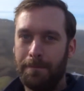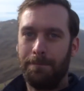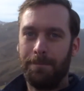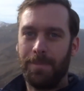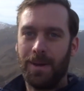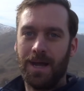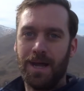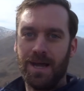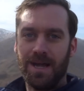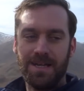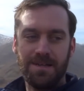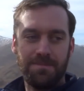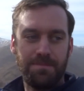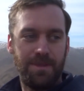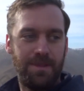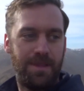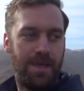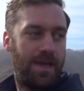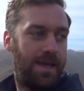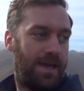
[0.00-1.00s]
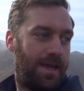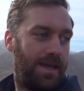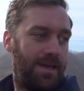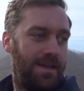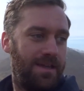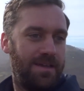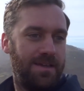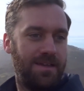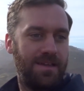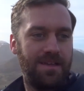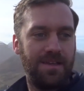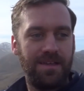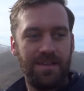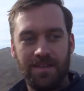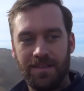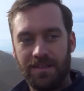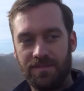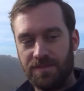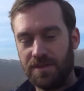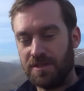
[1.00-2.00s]
behind me there.
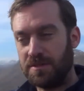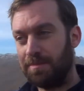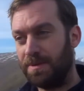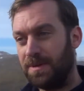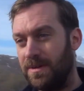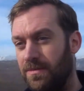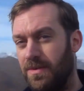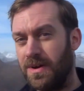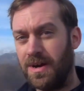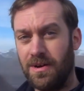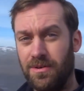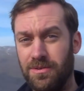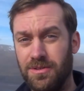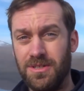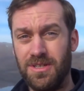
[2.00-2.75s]
If I spin around,